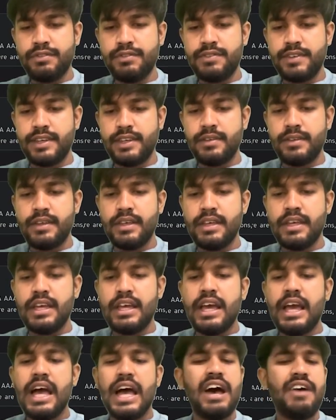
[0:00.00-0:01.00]
b.
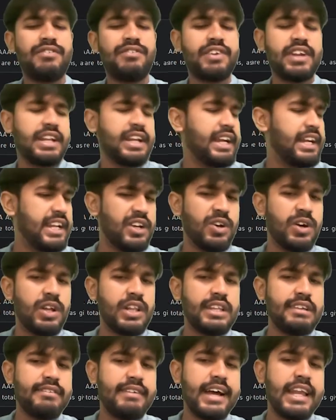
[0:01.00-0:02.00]
After getting
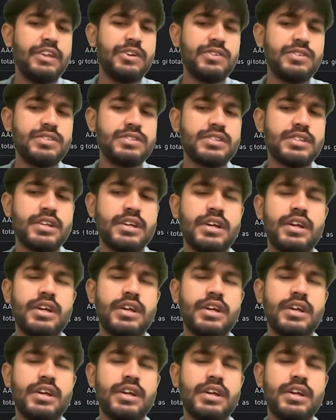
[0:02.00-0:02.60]
all the values,